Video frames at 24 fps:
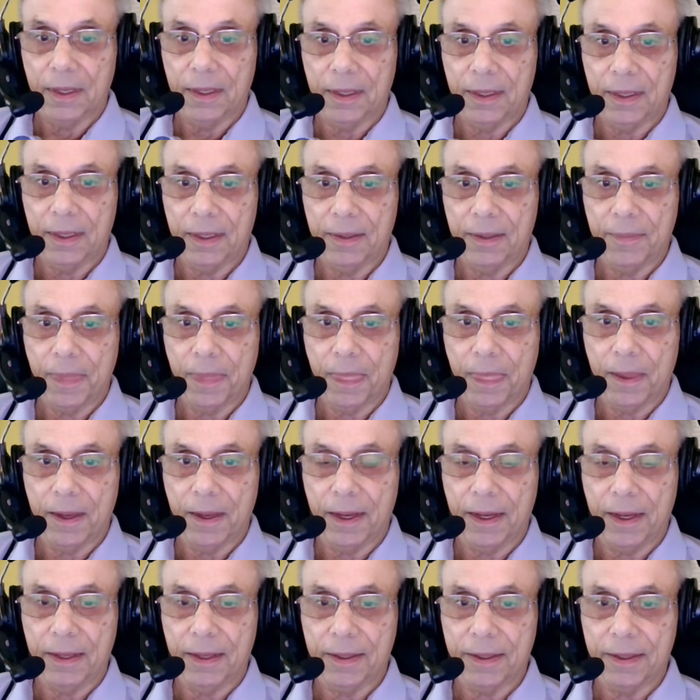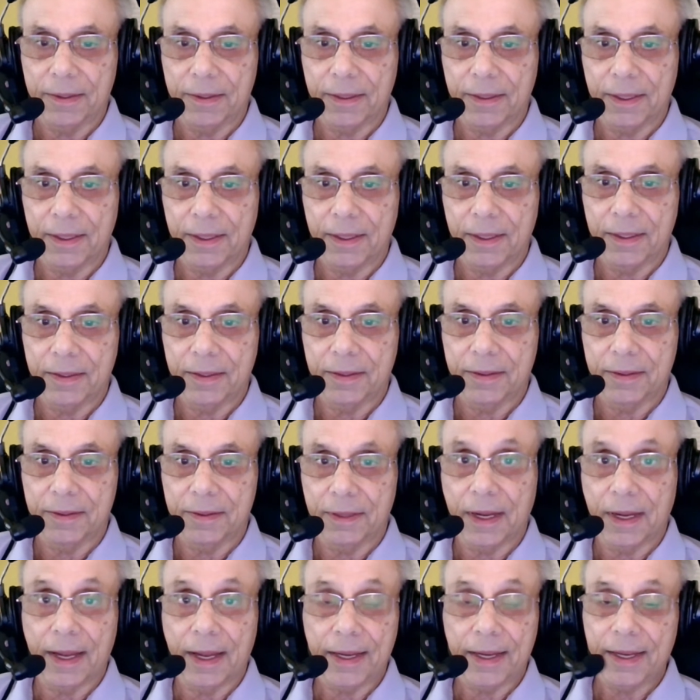
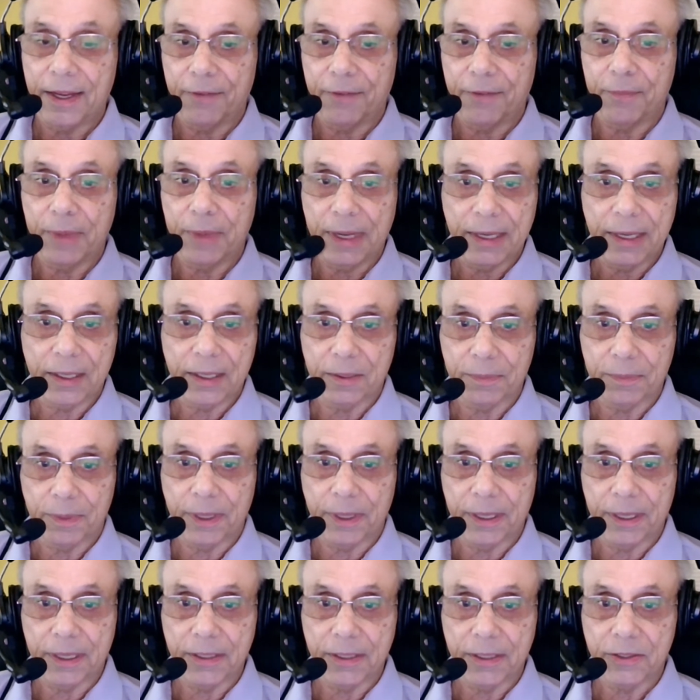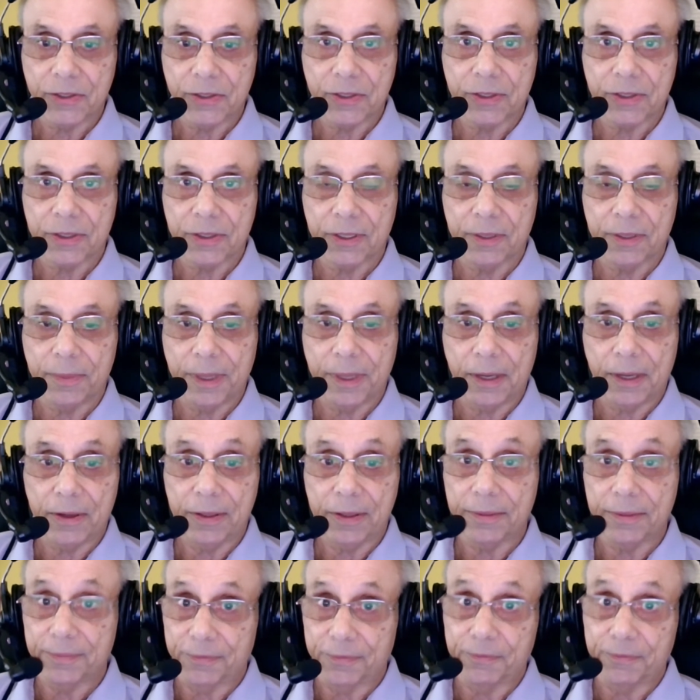And I have my complaints about
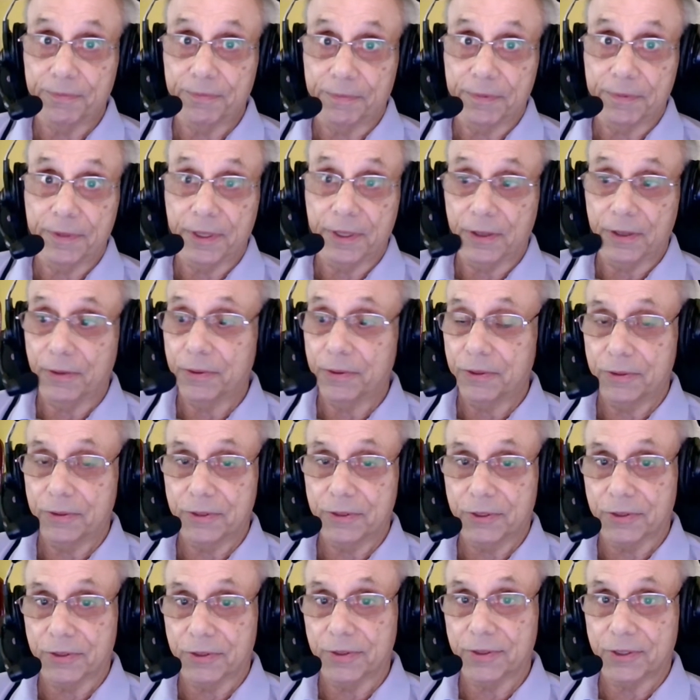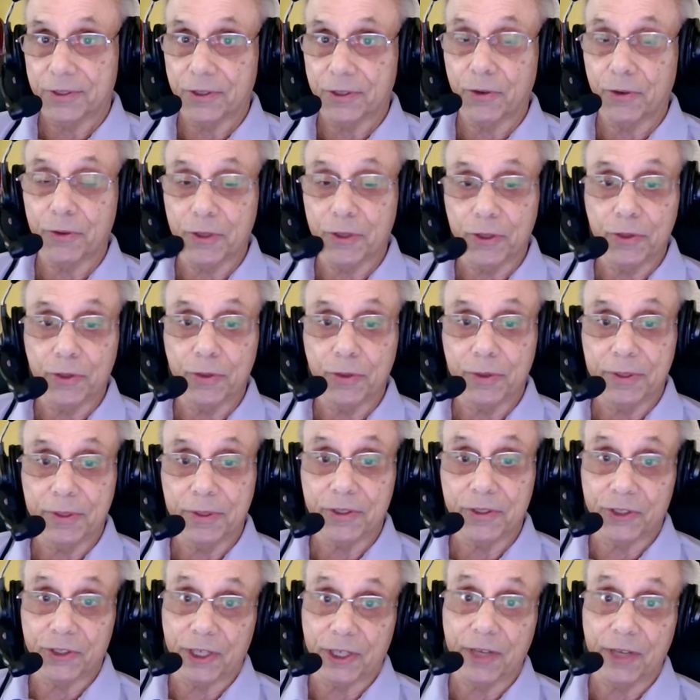it, and so do you,
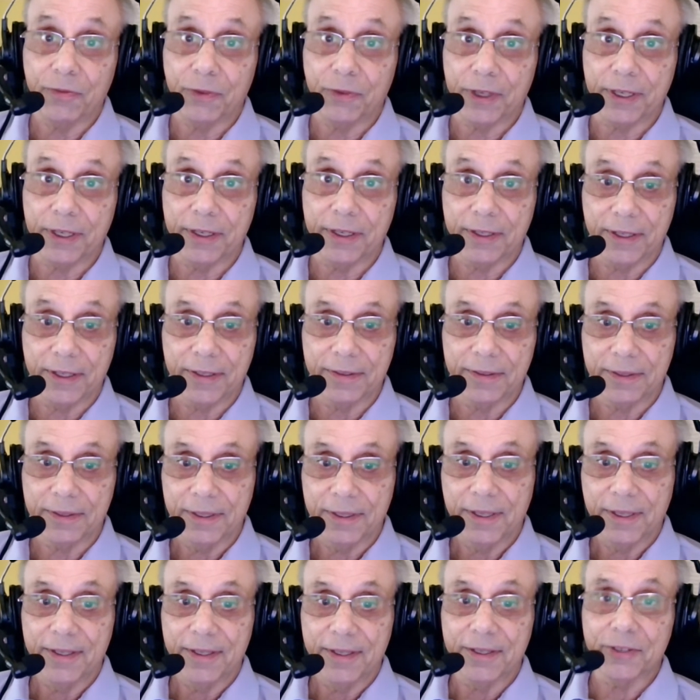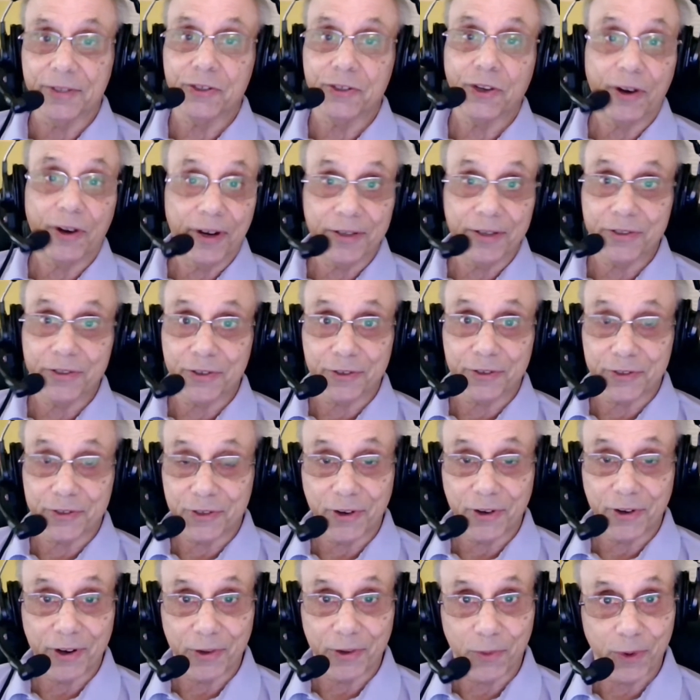and chiefly that the
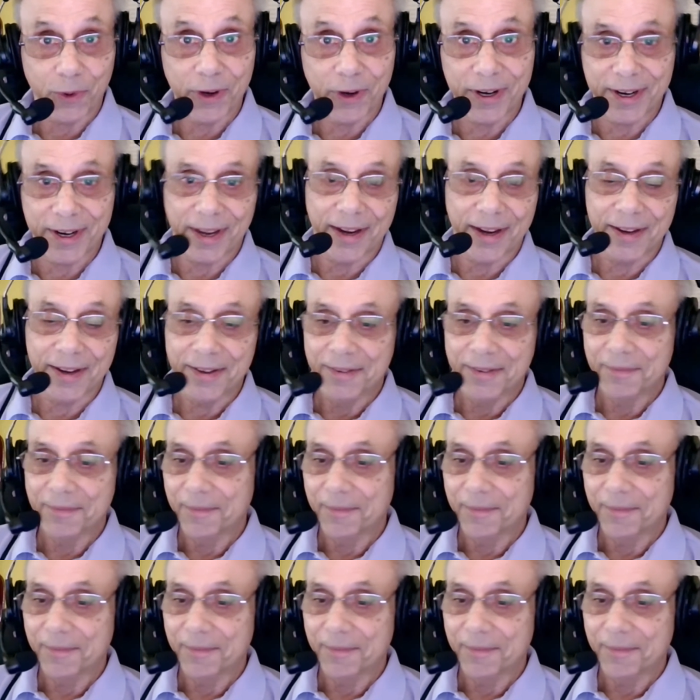chargers aren't working.